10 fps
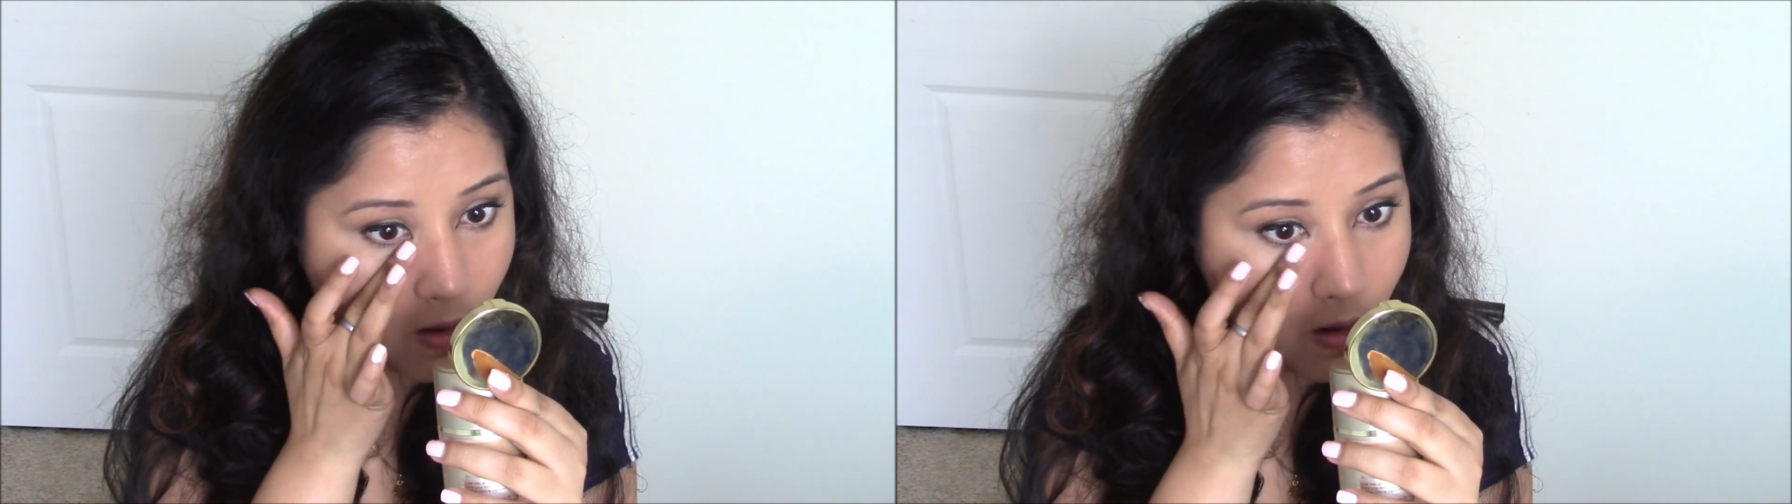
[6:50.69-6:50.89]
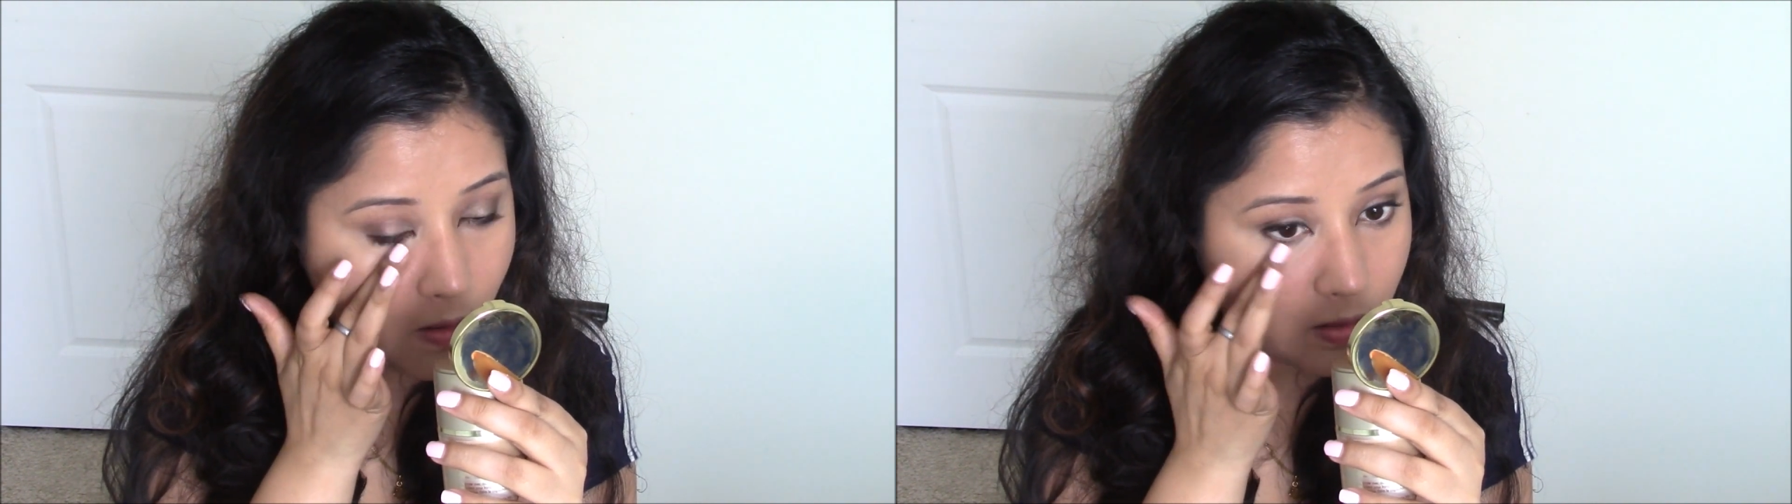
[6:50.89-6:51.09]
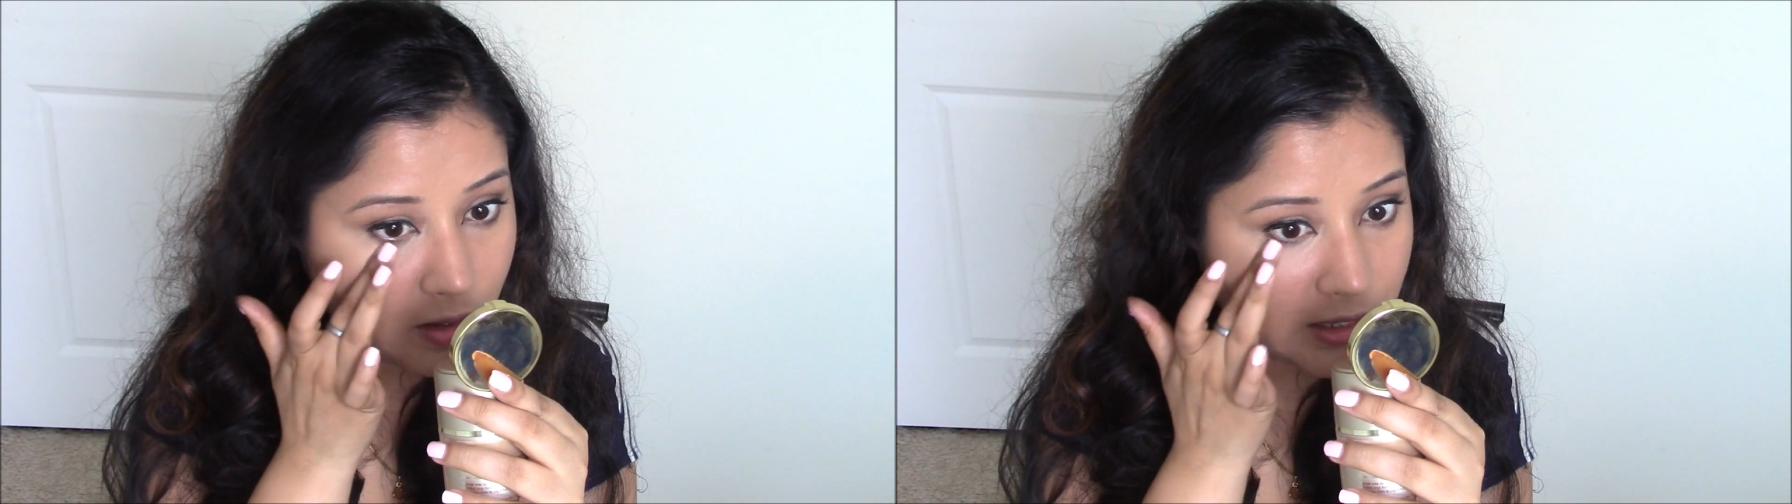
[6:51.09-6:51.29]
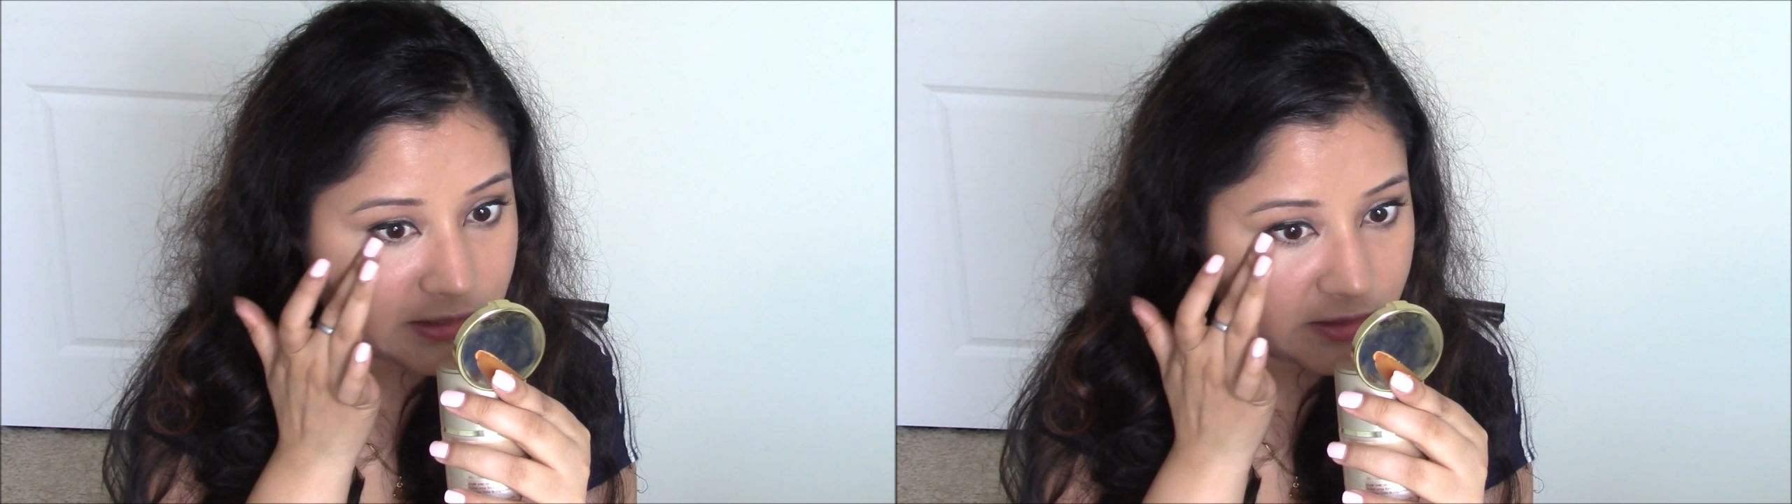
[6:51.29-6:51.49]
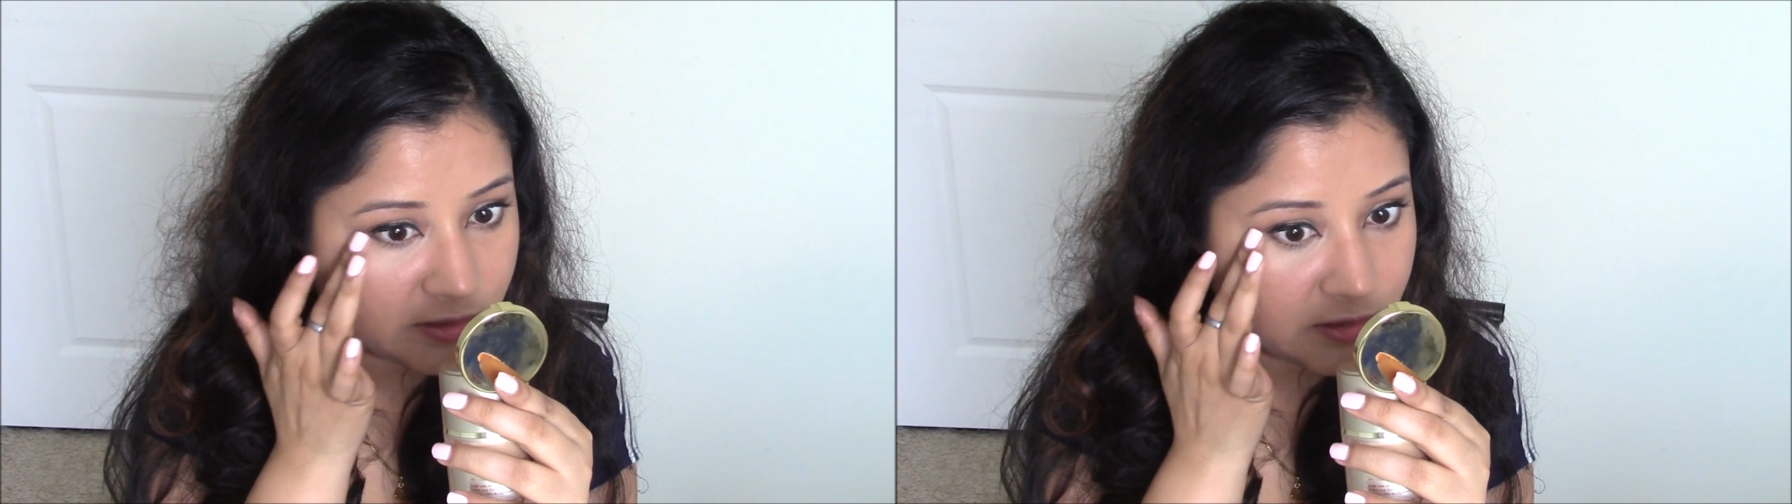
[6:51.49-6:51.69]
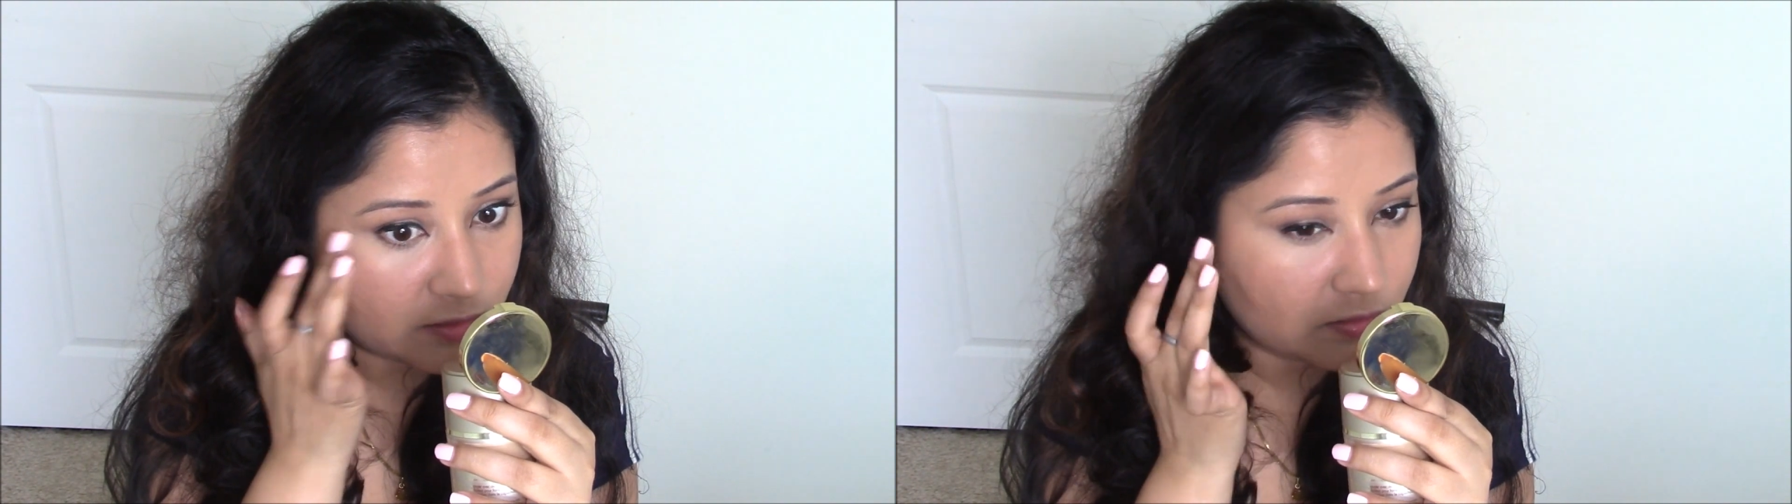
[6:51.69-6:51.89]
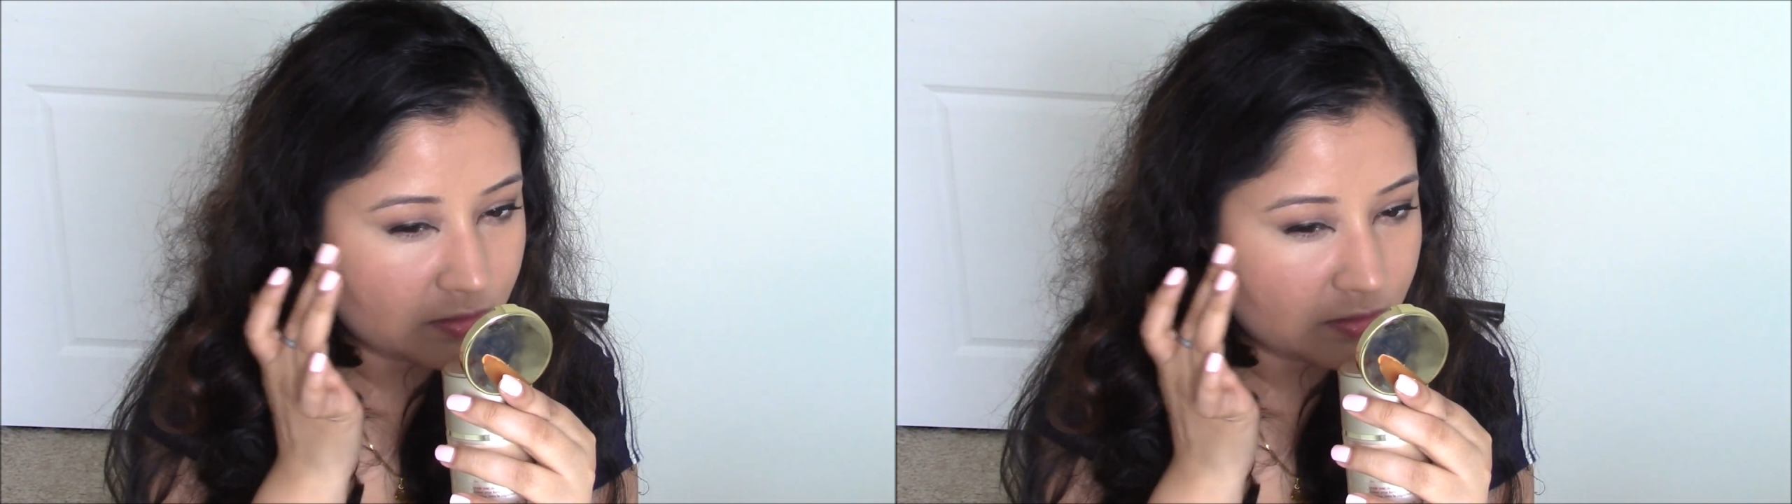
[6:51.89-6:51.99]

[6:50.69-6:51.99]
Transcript: or I did it